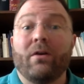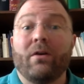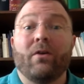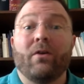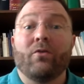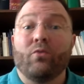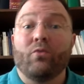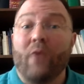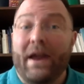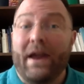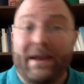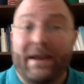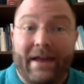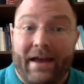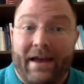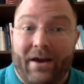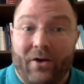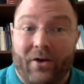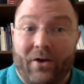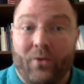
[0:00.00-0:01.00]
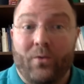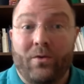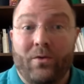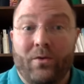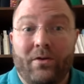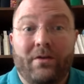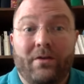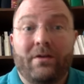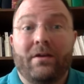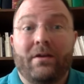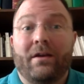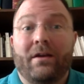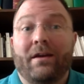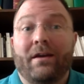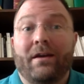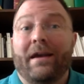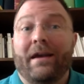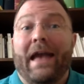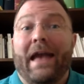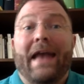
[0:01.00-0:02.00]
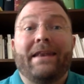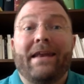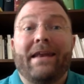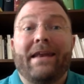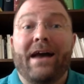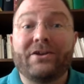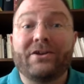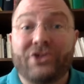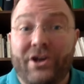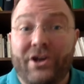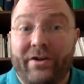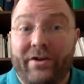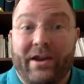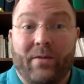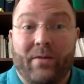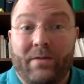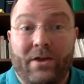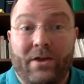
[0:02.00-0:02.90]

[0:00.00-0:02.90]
right now and not sharing it with